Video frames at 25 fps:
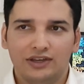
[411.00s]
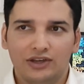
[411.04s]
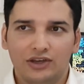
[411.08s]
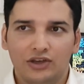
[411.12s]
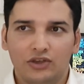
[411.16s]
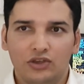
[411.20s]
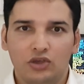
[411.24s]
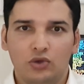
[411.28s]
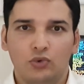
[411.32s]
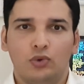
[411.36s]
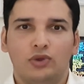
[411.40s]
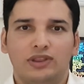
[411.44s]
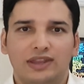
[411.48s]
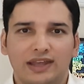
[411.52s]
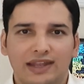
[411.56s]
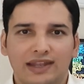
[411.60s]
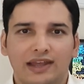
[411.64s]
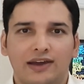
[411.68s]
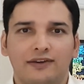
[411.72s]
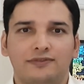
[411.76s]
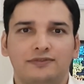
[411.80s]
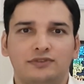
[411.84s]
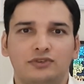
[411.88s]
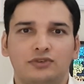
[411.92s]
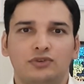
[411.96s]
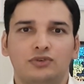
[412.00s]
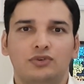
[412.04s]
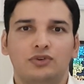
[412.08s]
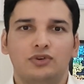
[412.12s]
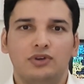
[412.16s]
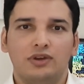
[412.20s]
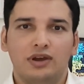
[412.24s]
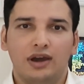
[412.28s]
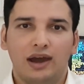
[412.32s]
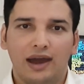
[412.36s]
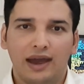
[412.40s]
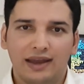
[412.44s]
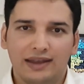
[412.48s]
you would then have to
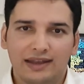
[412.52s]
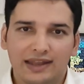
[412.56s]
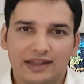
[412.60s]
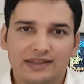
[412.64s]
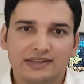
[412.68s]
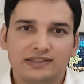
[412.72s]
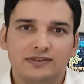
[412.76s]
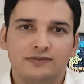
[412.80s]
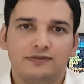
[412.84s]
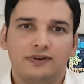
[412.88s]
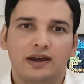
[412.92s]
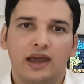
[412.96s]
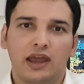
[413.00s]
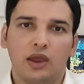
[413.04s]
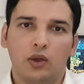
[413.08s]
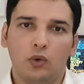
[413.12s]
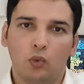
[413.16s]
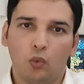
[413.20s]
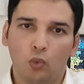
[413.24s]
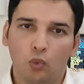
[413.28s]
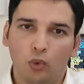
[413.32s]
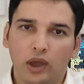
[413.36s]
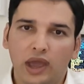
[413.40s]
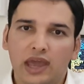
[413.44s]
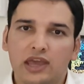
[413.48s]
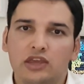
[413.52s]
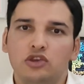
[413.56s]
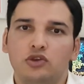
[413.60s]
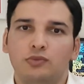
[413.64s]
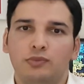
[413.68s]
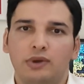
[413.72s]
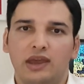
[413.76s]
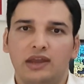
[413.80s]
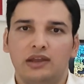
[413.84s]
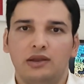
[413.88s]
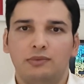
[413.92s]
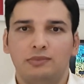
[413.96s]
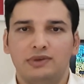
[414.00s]
identify where you
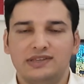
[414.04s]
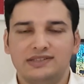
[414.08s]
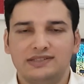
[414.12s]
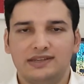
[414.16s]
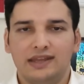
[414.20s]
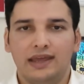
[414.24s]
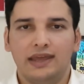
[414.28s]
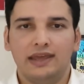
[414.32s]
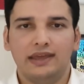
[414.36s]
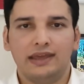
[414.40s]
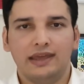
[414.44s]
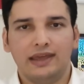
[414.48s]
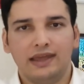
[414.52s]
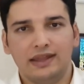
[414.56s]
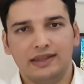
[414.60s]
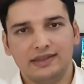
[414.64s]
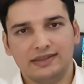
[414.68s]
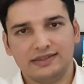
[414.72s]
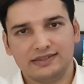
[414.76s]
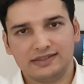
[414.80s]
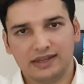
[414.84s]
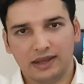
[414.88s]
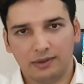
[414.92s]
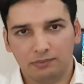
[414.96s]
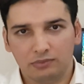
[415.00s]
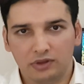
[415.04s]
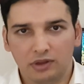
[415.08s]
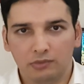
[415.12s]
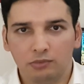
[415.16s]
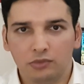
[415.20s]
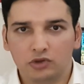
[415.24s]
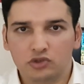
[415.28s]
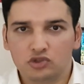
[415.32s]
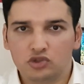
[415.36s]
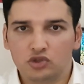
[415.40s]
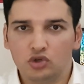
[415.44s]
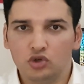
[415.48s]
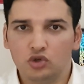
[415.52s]
made a mistake in step
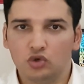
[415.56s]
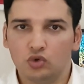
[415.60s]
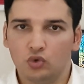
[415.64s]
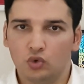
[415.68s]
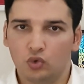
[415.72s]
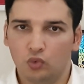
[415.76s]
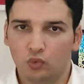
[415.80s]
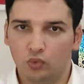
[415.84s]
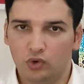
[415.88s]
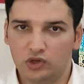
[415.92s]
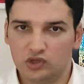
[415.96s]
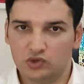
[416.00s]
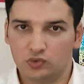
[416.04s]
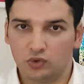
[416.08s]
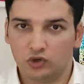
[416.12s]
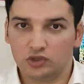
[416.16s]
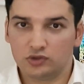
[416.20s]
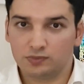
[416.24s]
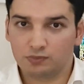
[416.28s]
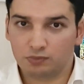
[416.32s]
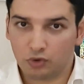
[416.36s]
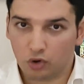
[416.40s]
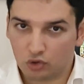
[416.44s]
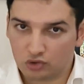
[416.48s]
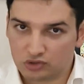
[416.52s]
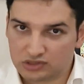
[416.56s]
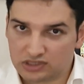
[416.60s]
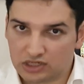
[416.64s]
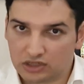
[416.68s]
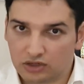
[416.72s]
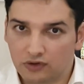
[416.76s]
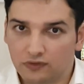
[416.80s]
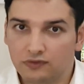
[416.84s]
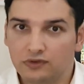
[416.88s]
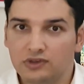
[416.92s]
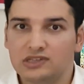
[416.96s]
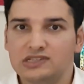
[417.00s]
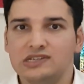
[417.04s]
number 2, which was posting
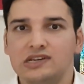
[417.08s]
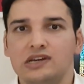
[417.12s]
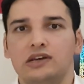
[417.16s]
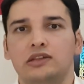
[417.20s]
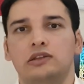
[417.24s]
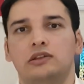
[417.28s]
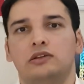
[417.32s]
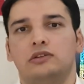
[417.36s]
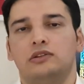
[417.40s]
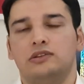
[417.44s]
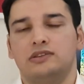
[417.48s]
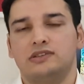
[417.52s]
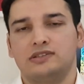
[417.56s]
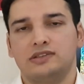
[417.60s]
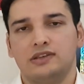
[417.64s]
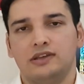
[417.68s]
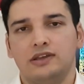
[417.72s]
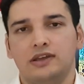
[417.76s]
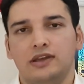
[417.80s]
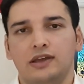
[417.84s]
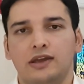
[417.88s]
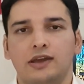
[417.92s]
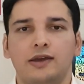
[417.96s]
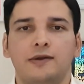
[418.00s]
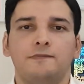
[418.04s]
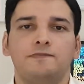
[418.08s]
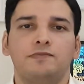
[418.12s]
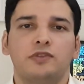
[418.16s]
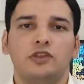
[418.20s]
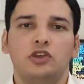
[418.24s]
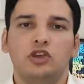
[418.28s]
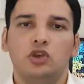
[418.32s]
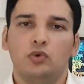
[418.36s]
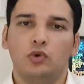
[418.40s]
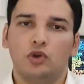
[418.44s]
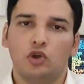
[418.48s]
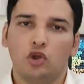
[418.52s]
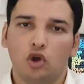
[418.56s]
of your journals.
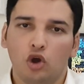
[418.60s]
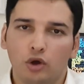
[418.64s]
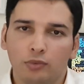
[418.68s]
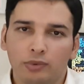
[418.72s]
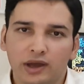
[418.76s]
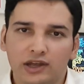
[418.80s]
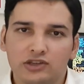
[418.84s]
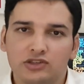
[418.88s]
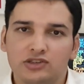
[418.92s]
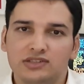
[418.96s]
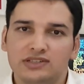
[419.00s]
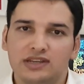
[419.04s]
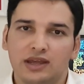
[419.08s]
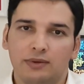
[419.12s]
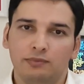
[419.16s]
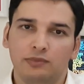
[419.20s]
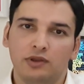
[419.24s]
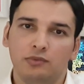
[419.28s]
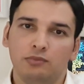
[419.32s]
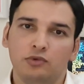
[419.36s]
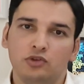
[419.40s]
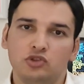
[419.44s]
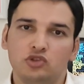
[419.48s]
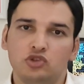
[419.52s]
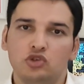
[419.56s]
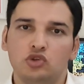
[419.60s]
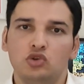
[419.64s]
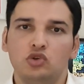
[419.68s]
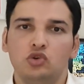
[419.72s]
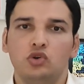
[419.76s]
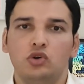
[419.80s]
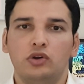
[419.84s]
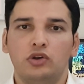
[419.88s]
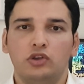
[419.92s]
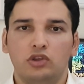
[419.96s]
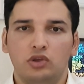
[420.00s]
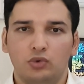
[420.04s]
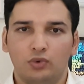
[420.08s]
You would go back to step number
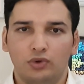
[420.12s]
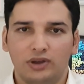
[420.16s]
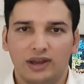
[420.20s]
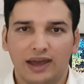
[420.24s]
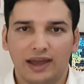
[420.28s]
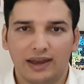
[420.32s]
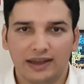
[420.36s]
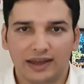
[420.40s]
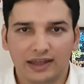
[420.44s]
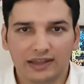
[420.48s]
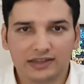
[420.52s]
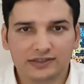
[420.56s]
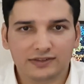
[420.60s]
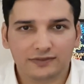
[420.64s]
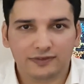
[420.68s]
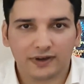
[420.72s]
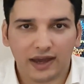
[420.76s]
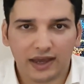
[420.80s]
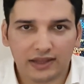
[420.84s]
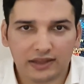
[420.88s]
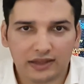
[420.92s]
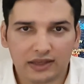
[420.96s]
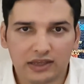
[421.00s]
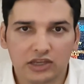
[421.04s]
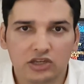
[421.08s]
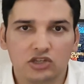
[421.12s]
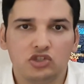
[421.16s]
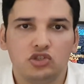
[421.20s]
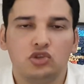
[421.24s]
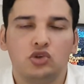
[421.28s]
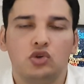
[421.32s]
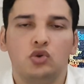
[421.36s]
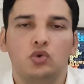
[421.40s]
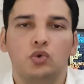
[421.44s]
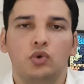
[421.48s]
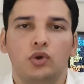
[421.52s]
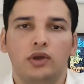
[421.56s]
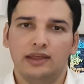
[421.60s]
2, you would identify the
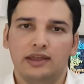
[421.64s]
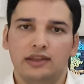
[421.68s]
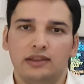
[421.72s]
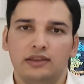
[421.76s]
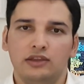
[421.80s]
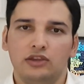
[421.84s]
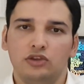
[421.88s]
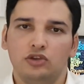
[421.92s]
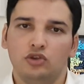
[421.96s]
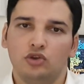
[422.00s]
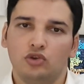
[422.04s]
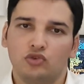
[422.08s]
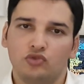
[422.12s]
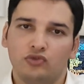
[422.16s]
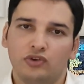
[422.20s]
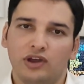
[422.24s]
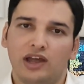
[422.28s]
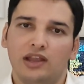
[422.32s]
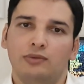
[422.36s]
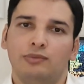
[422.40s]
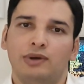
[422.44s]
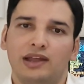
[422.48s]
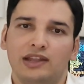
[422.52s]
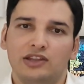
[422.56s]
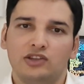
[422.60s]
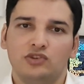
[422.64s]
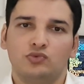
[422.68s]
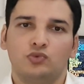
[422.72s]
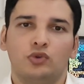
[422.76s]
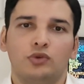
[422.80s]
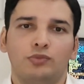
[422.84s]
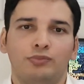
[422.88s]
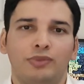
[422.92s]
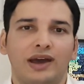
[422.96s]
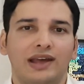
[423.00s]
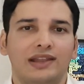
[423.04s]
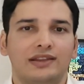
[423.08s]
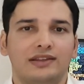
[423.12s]
issue, then your trial balance
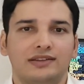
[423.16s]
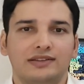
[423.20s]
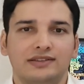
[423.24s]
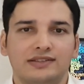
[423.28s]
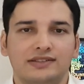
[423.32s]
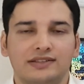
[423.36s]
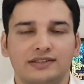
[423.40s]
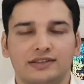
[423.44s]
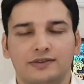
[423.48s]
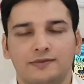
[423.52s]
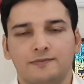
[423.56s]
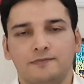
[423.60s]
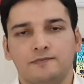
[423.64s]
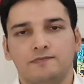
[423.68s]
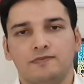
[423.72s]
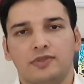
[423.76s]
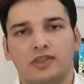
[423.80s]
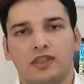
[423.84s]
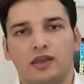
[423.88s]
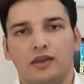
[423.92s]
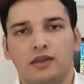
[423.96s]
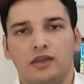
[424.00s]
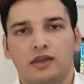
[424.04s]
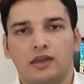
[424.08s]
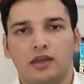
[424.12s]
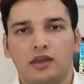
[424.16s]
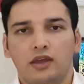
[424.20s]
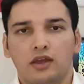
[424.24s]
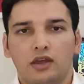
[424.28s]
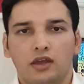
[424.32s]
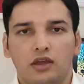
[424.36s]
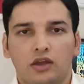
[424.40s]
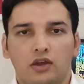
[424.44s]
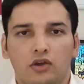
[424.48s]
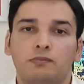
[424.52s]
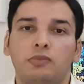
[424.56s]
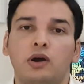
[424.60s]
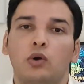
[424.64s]
would balance.
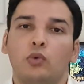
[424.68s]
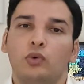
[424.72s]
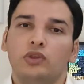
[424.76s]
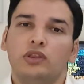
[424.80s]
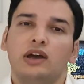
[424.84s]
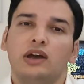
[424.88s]
But with